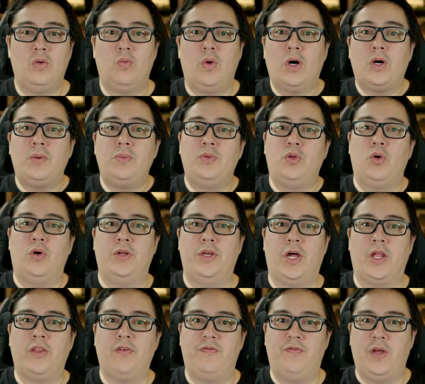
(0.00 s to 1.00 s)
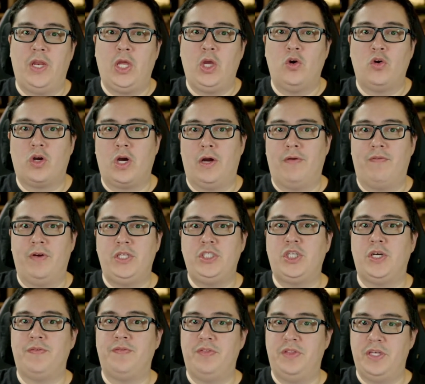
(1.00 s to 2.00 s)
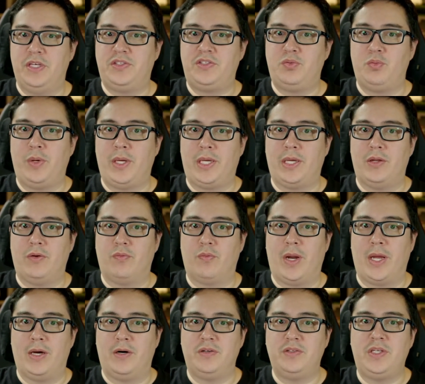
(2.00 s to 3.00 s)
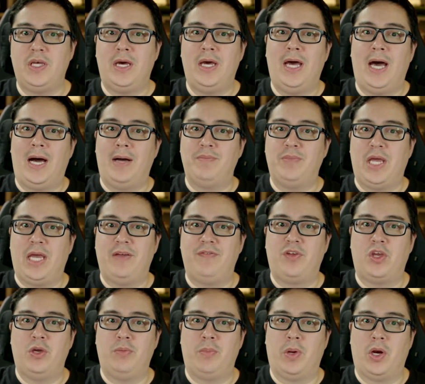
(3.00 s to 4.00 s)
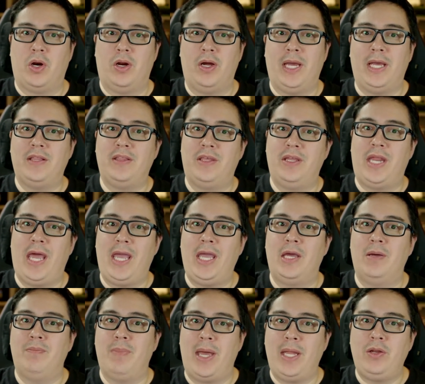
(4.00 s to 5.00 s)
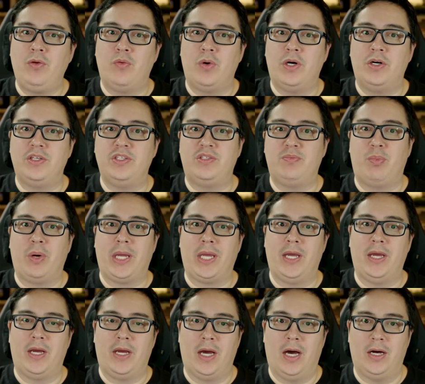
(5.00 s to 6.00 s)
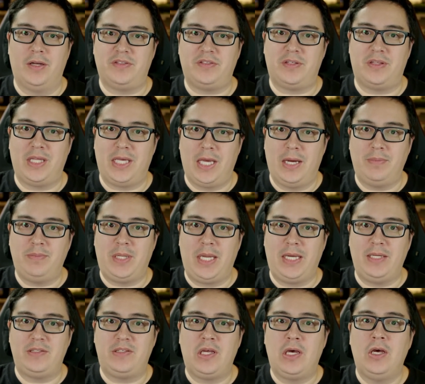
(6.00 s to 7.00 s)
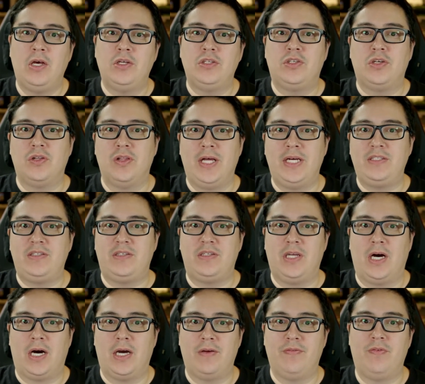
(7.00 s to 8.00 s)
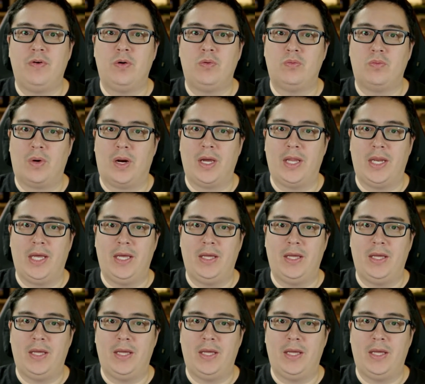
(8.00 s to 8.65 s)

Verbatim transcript: Welcome to another video coverage of This Week in Rails. I'm Dave Kimura, and today Emmanuel is bringing us the updates, so let's dive right